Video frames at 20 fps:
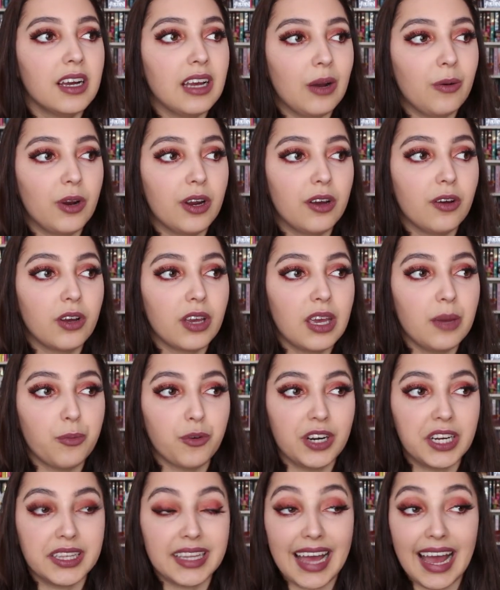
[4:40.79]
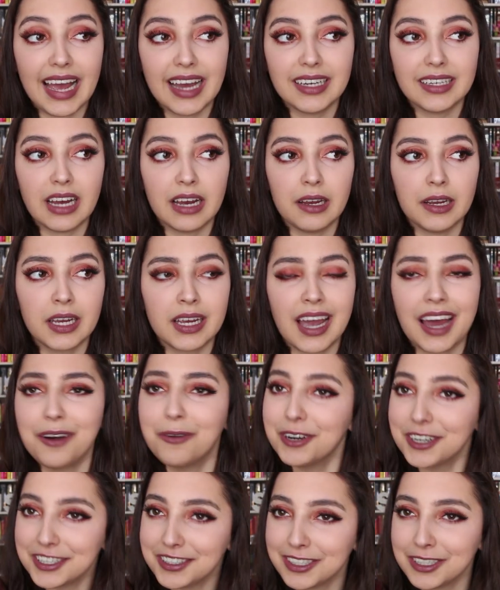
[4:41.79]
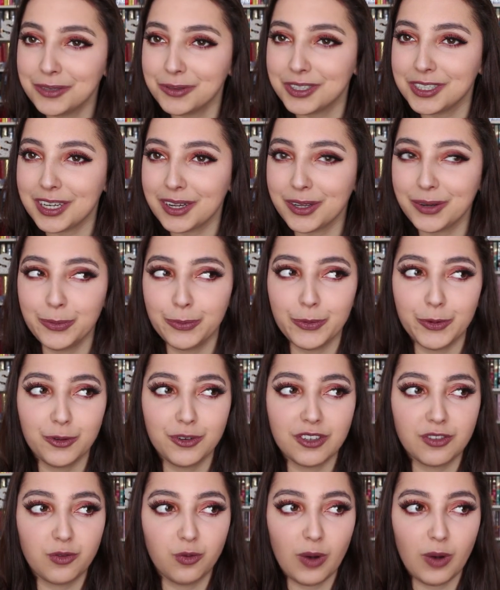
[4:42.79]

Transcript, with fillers: I want to keep reading that. I kind of want to continue with Sailor Moon as